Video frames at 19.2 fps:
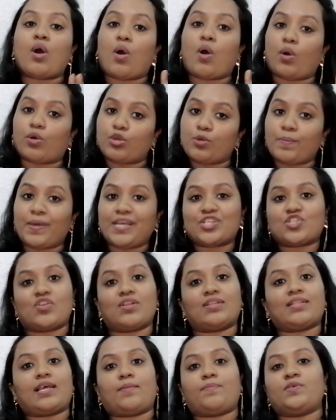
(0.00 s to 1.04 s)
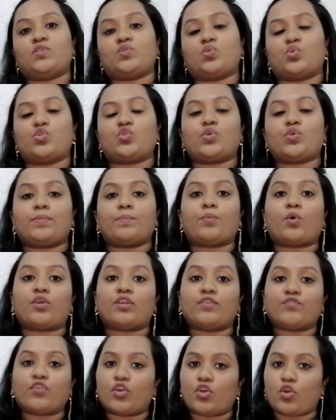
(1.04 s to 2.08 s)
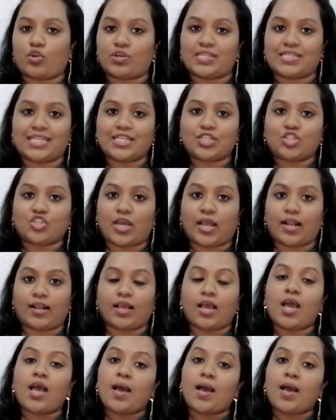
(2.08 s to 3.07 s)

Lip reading: occupational therapy is also important for an autistic child.